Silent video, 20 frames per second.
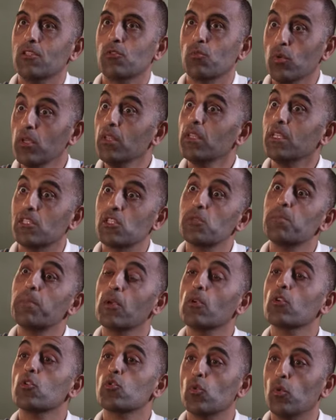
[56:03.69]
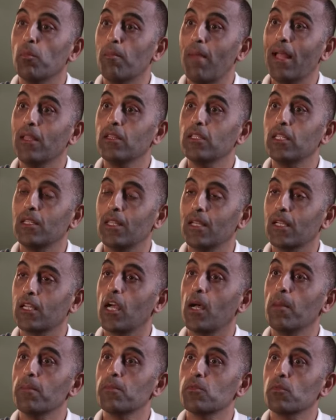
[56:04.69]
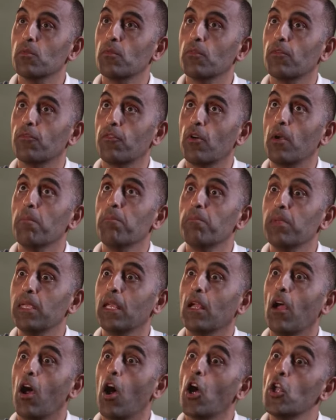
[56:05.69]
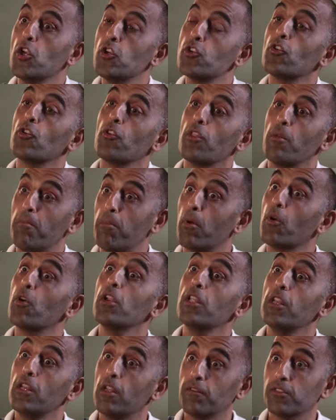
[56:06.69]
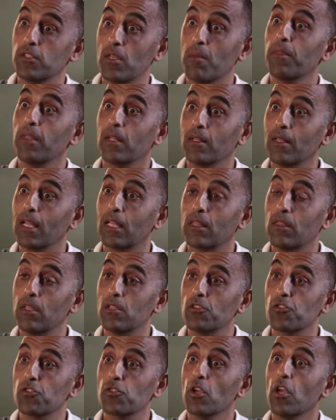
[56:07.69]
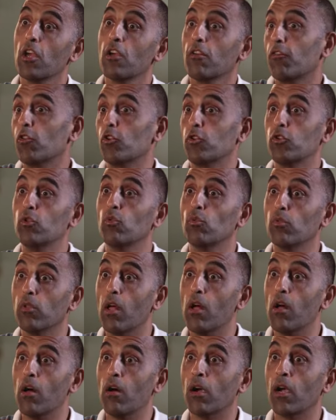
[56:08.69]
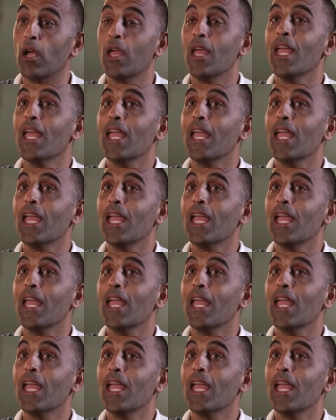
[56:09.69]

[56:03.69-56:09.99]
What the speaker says: this really spiritual malady that comes from being under the burden of something like this for too long.